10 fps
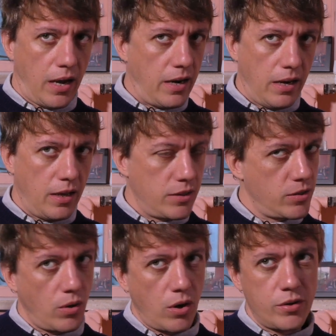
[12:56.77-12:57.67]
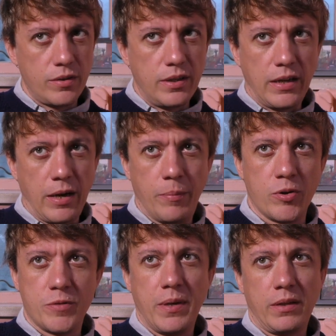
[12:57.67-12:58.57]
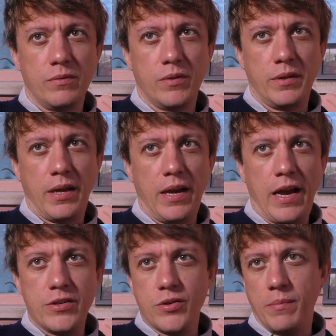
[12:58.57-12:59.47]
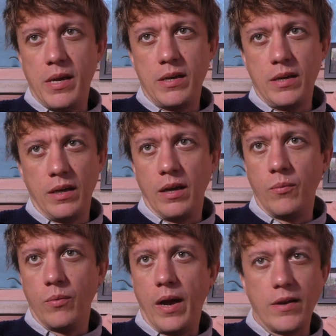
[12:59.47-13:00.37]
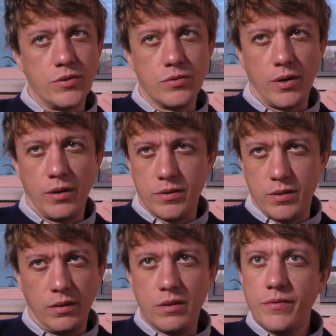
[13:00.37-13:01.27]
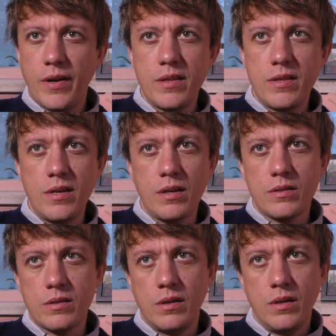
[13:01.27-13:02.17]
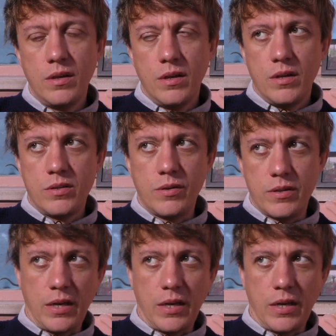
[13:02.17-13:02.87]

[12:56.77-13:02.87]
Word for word: and it's so hard to get a perspective on that as you're making it and as you're trying to solidify things. So the